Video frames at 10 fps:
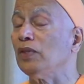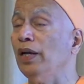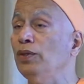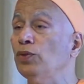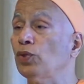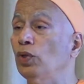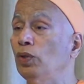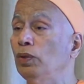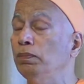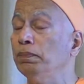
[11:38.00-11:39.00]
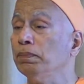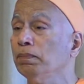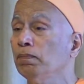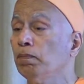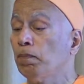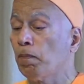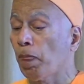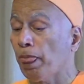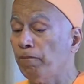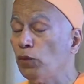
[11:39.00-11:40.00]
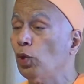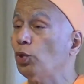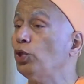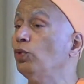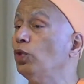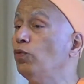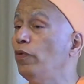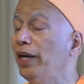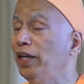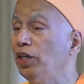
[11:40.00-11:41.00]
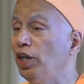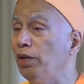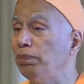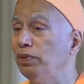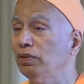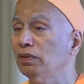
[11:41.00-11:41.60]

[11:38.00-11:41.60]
And so the ocean was very deep,